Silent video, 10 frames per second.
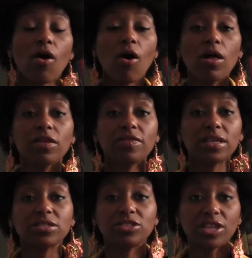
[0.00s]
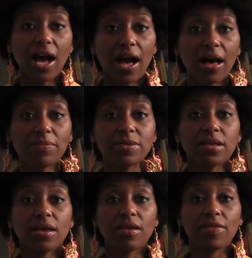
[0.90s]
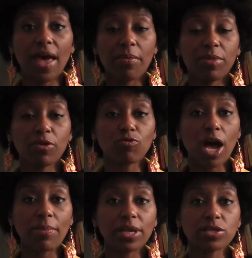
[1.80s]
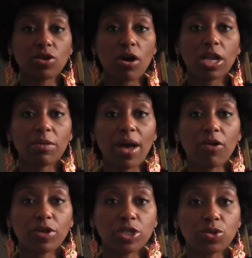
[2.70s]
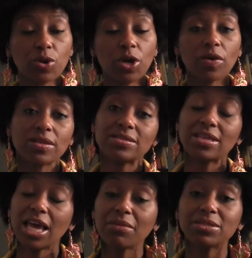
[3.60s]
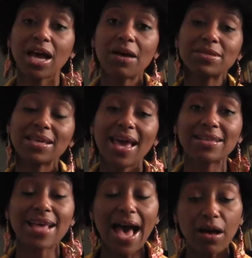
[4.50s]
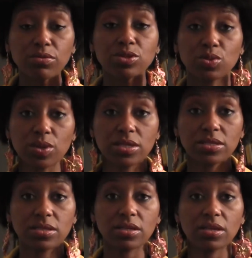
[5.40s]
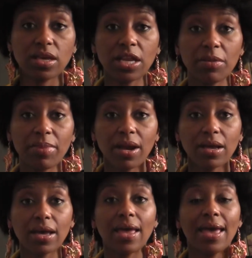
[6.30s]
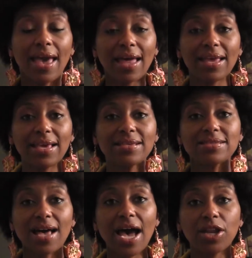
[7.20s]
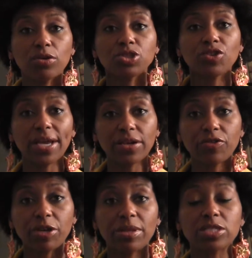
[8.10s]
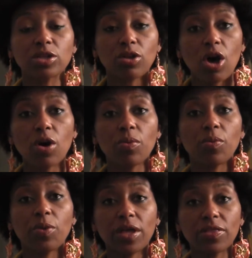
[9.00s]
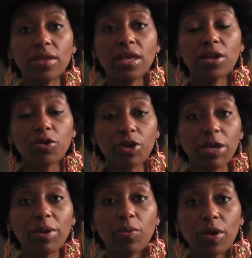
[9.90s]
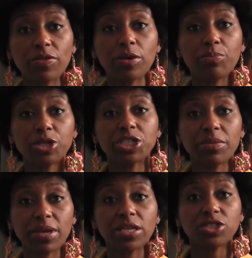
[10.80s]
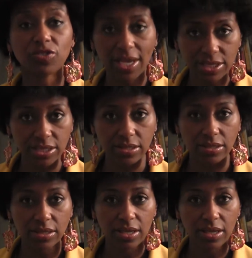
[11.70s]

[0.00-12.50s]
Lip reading: all of these jobs that Mitt Romney is talking about restoring are the same jobs he has outsourced in America. And he signed those trade agreements along with, in agreement with the Bush administration.